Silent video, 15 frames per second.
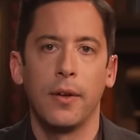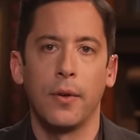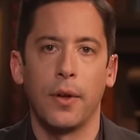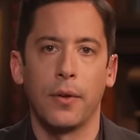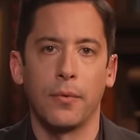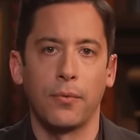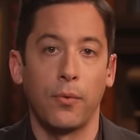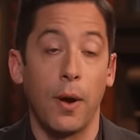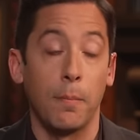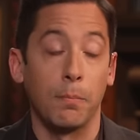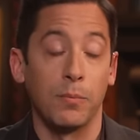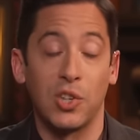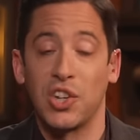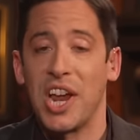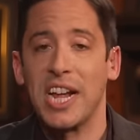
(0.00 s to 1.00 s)
Uh,
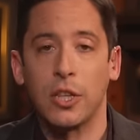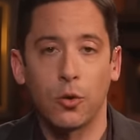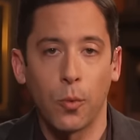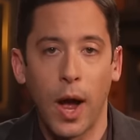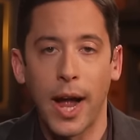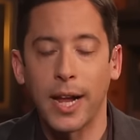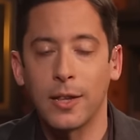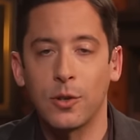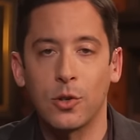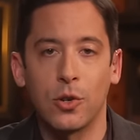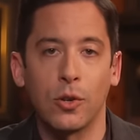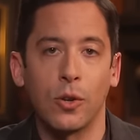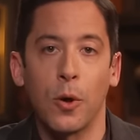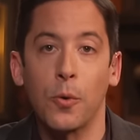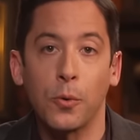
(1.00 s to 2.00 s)
from states' rights to
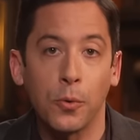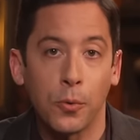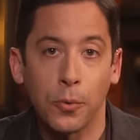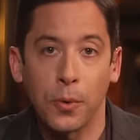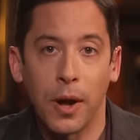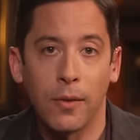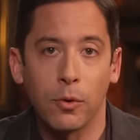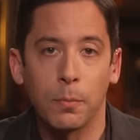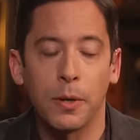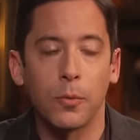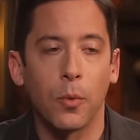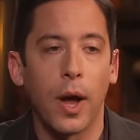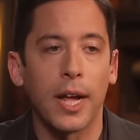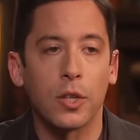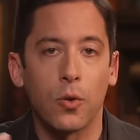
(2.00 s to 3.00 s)
local government
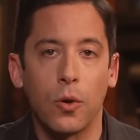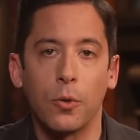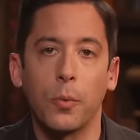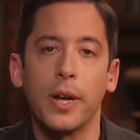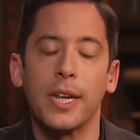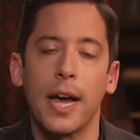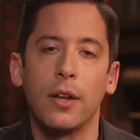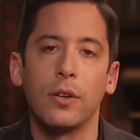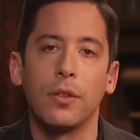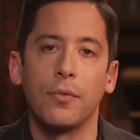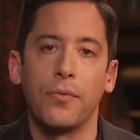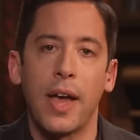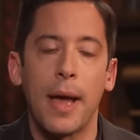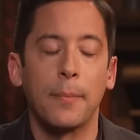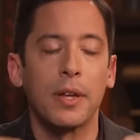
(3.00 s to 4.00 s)
rights, all the way down to the
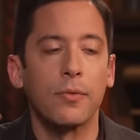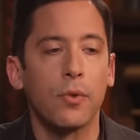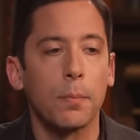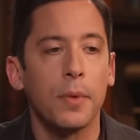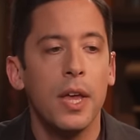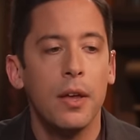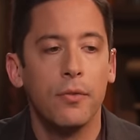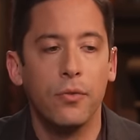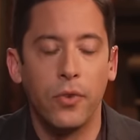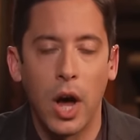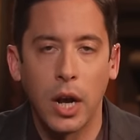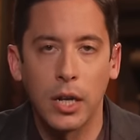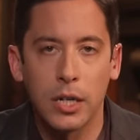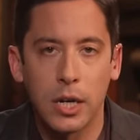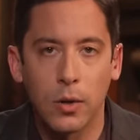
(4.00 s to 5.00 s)
family, from
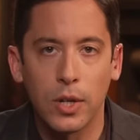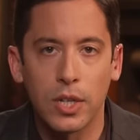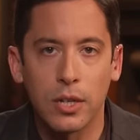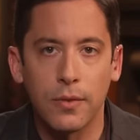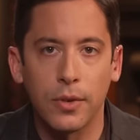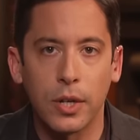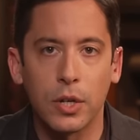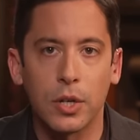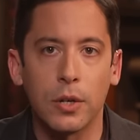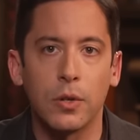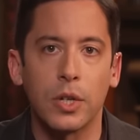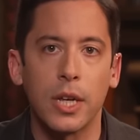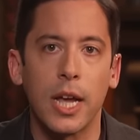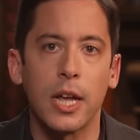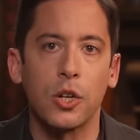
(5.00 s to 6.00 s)
voluntary civic
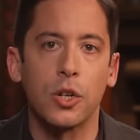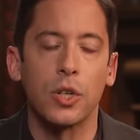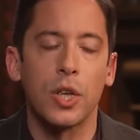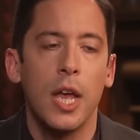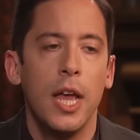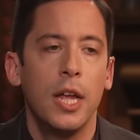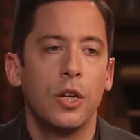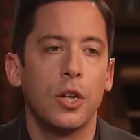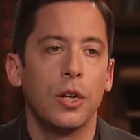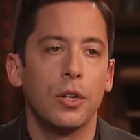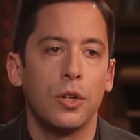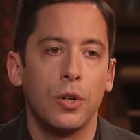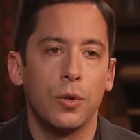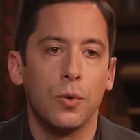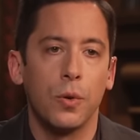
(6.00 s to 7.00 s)
associations to,
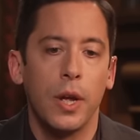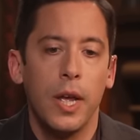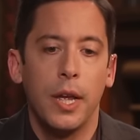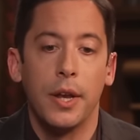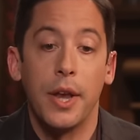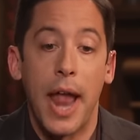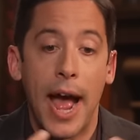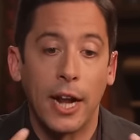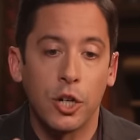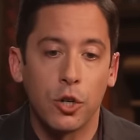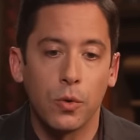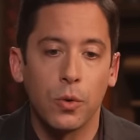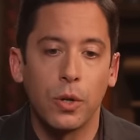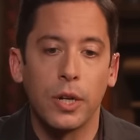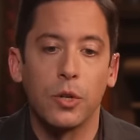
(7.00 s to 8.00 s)
to
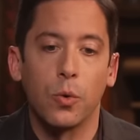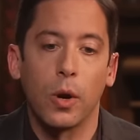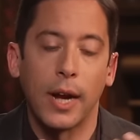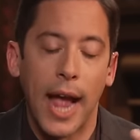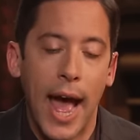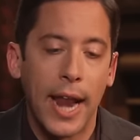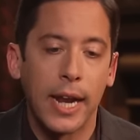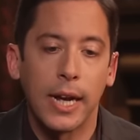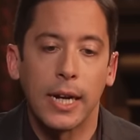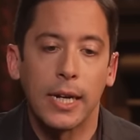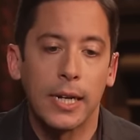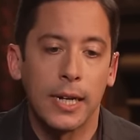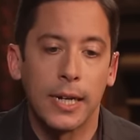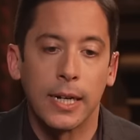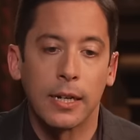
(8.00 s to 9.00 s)
natural and
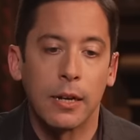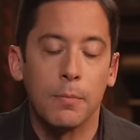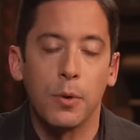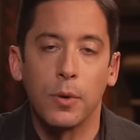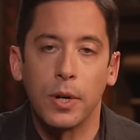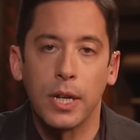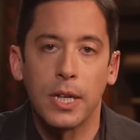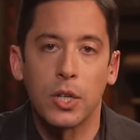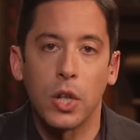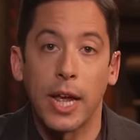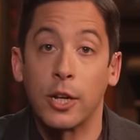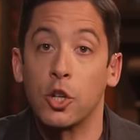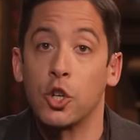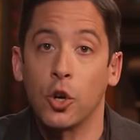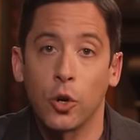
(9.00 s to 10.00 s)
organic uh, communities
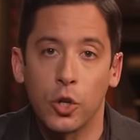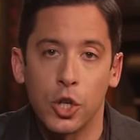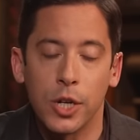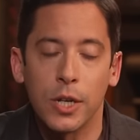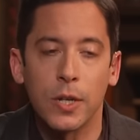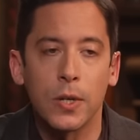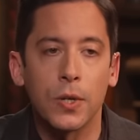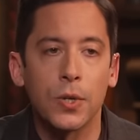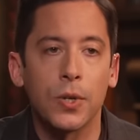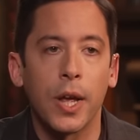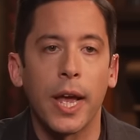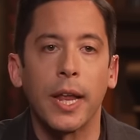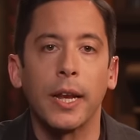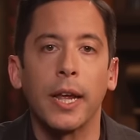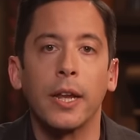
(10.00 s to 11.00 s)
like churches
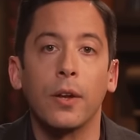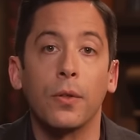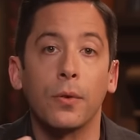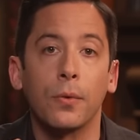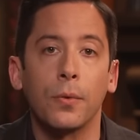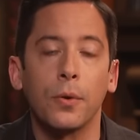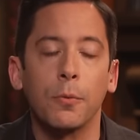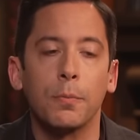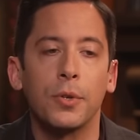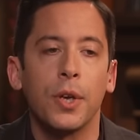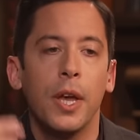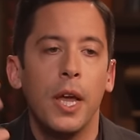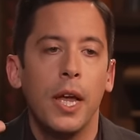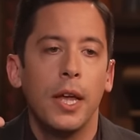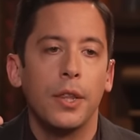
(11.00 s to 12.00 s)
and, and other groups.
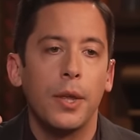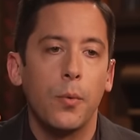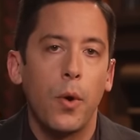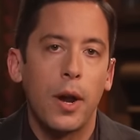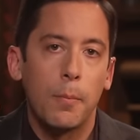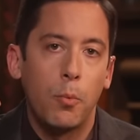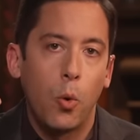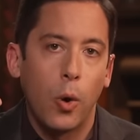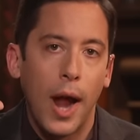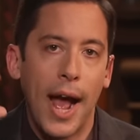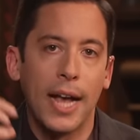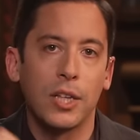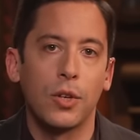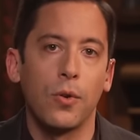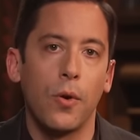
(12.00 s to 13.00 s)
They want to pour
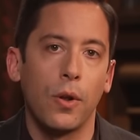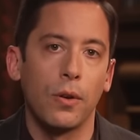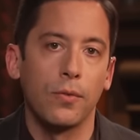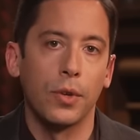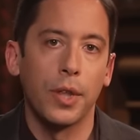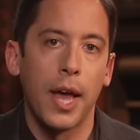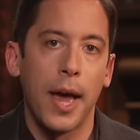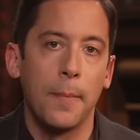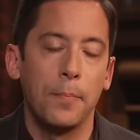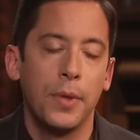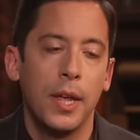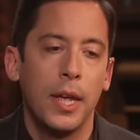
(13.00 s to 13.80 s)
acid all over that.